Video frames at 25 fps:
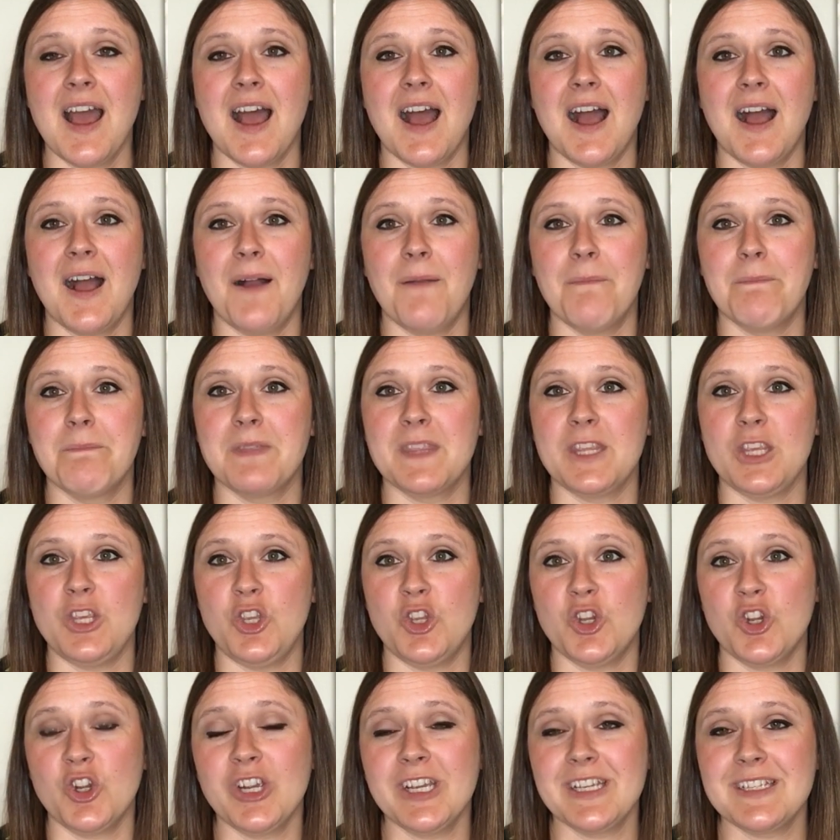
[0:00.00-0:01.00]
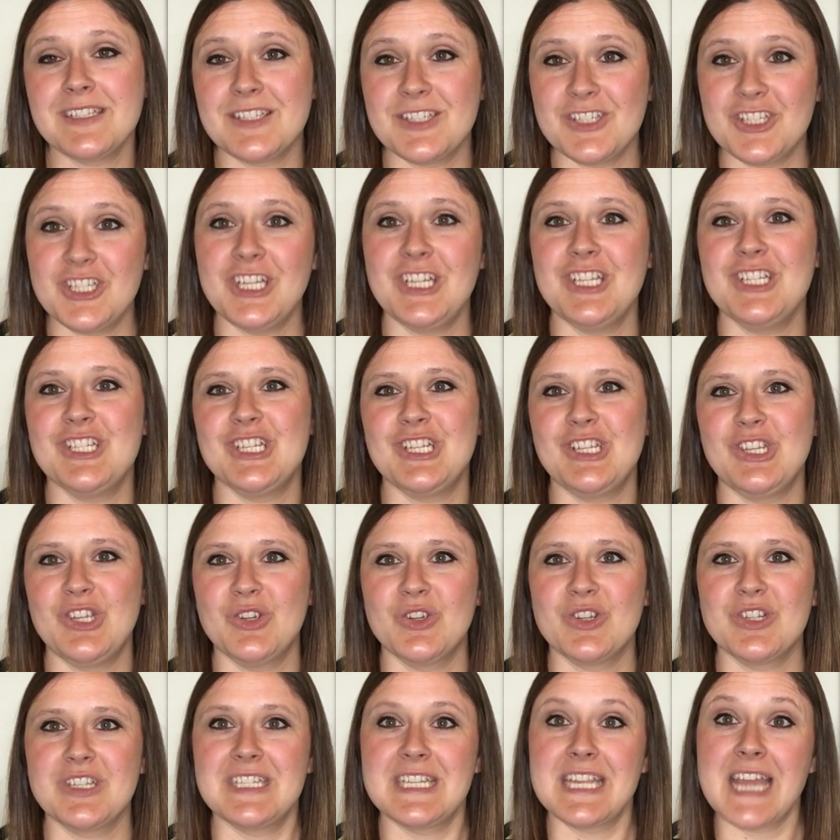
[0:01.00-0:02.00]
Um, you're exchanging
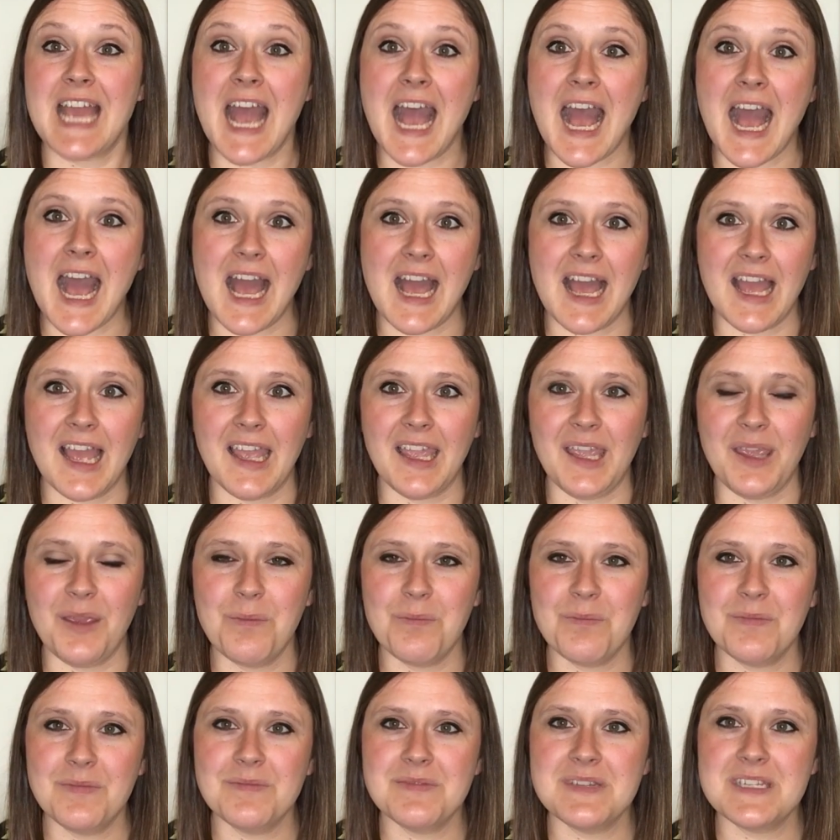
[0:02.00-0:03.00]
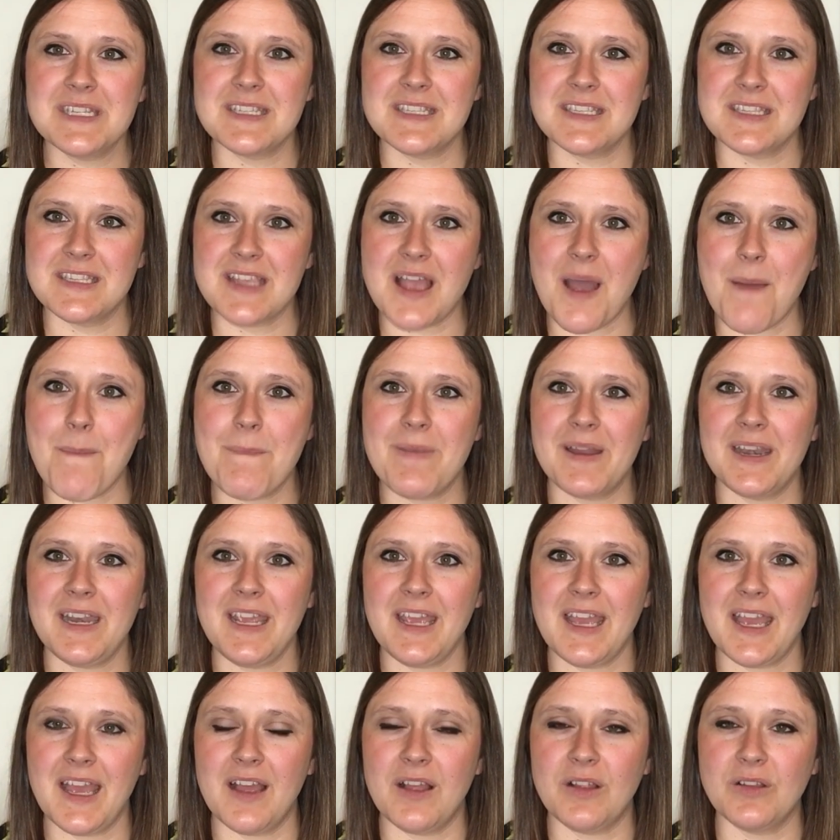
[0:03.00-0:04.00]
your time to
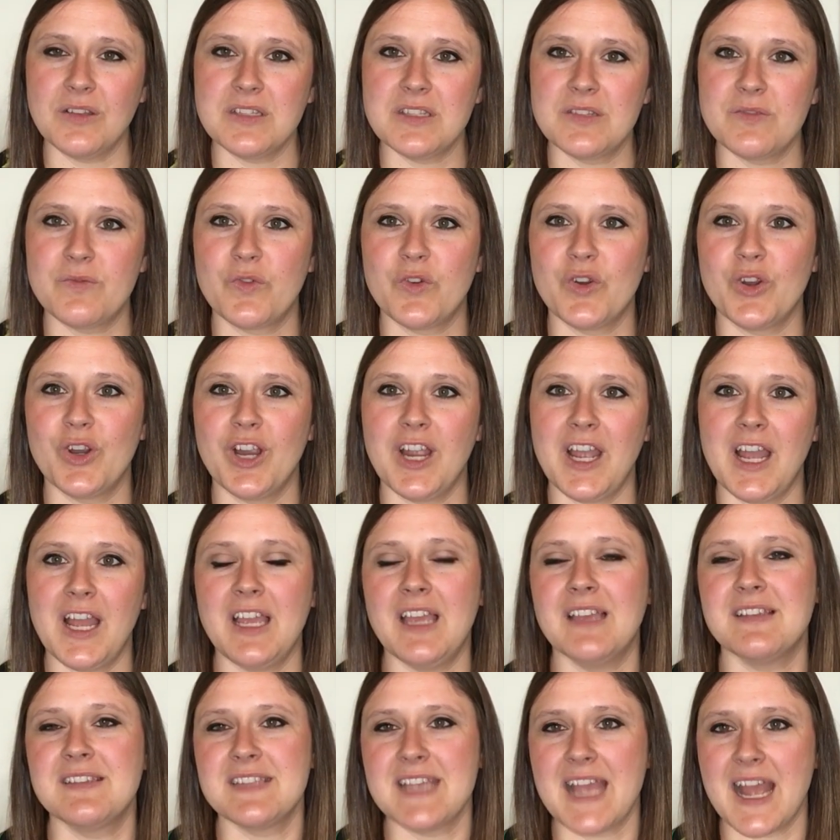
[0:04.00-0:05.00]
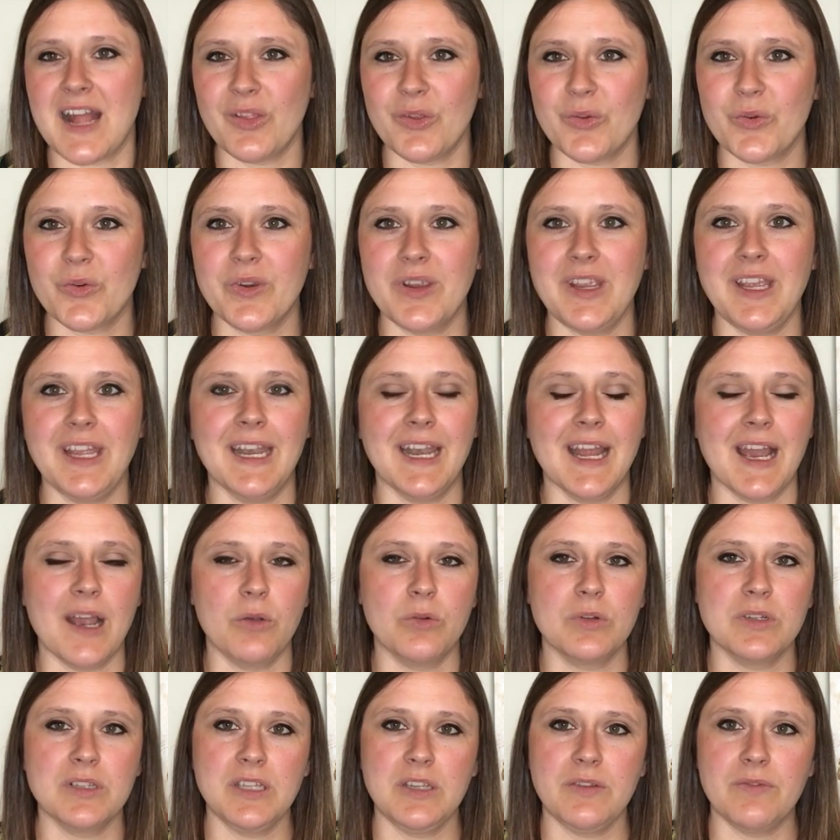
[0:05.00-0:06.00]
somebody else for a salary, an
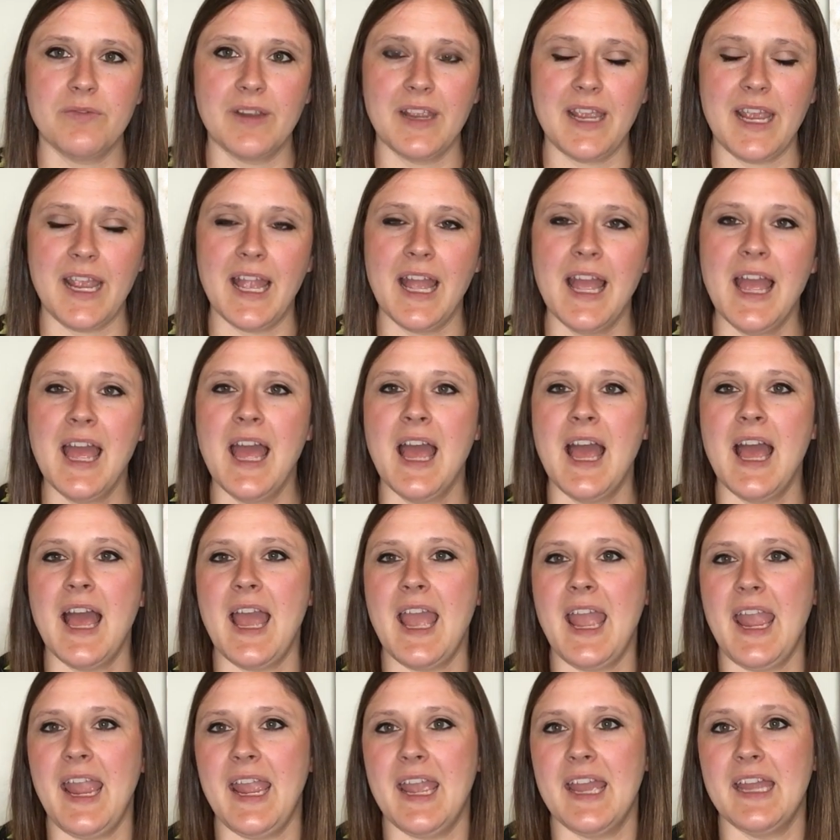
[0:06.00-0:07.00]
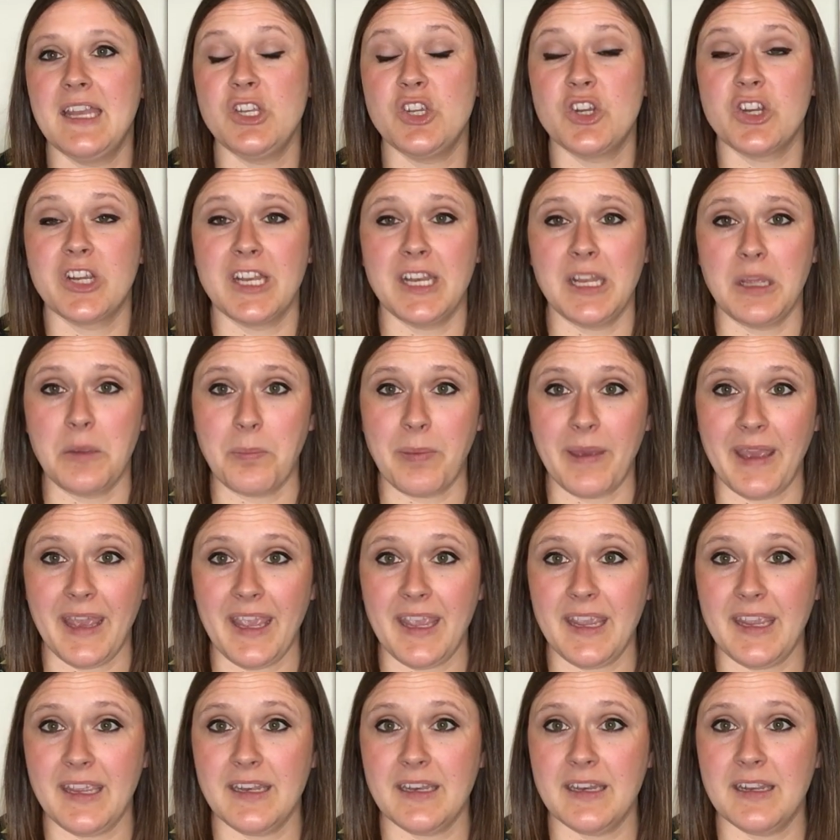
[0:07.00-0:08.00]
hourly rate, and you're getting
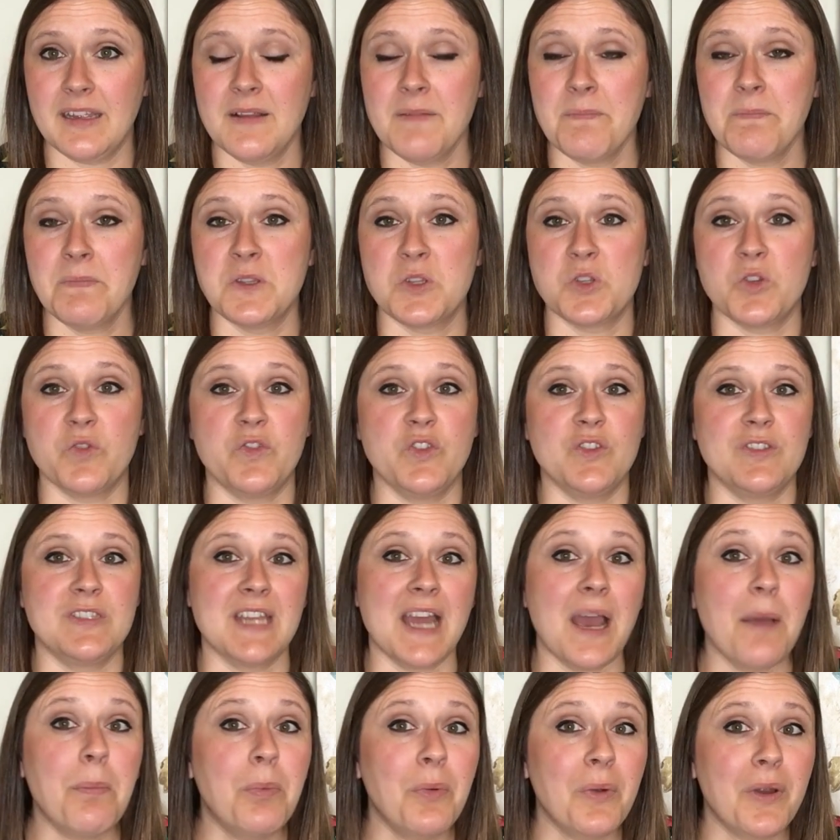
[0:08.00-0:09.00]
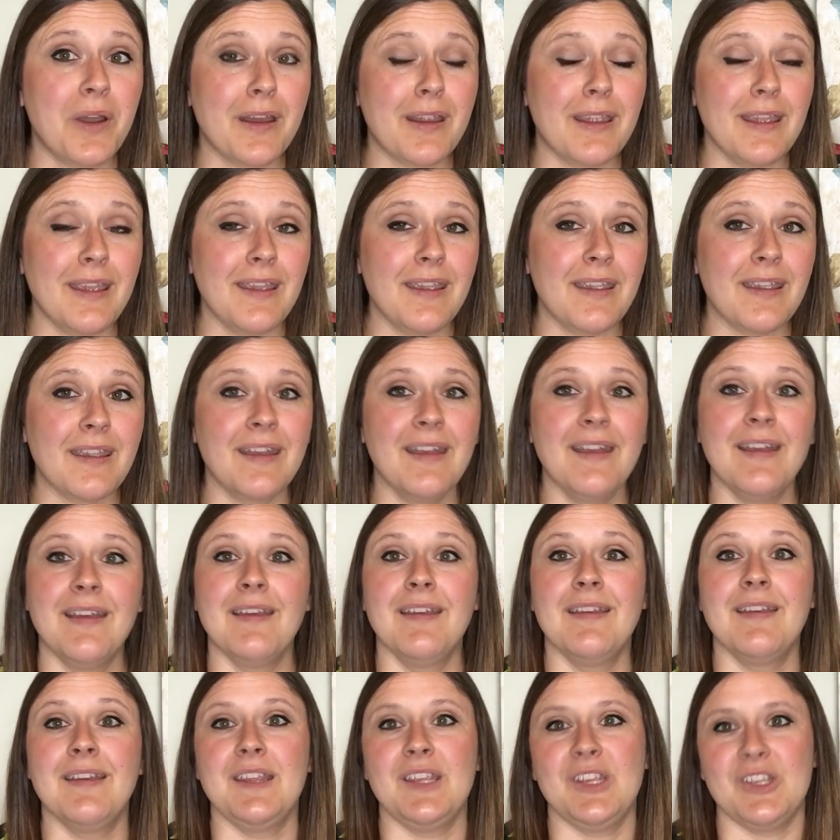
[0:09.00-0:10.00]
paid. So if you stop working,
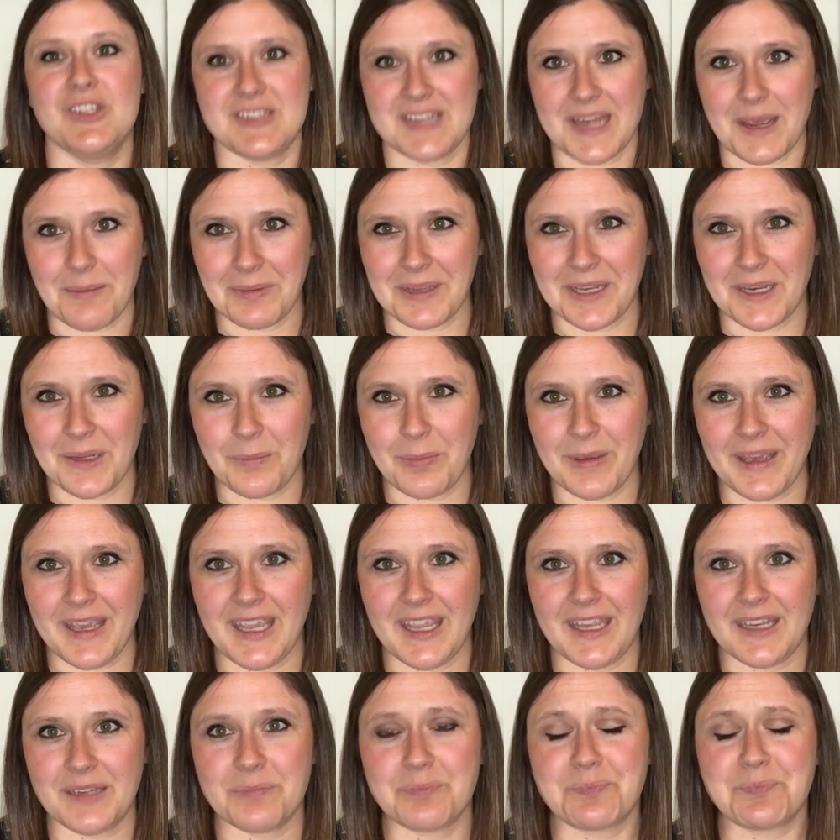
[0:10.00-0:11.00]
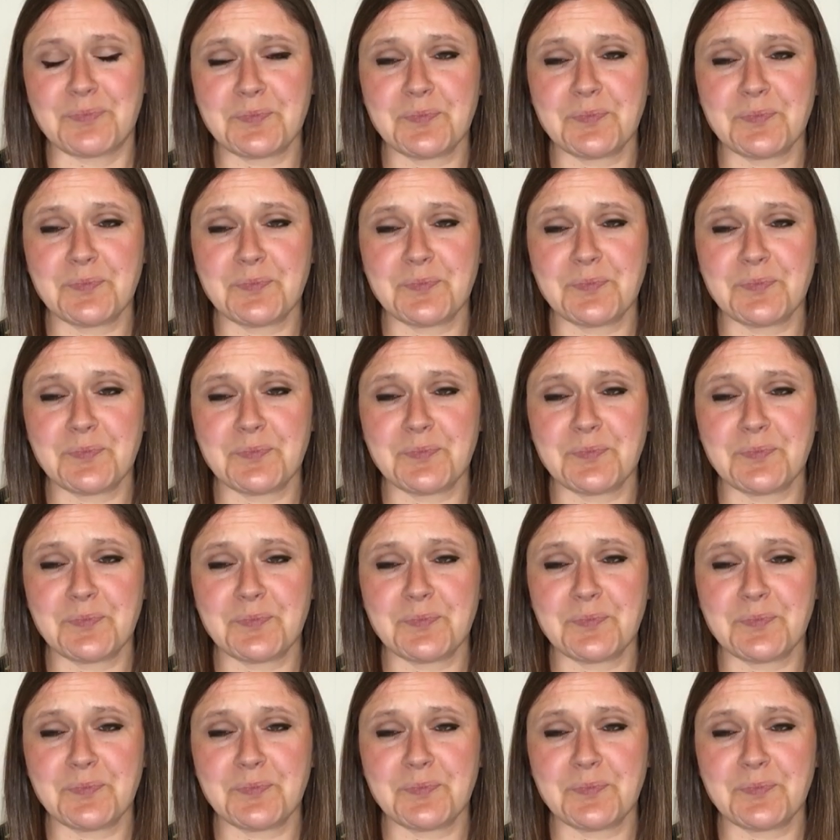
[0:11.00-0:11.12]
you stop getting paid.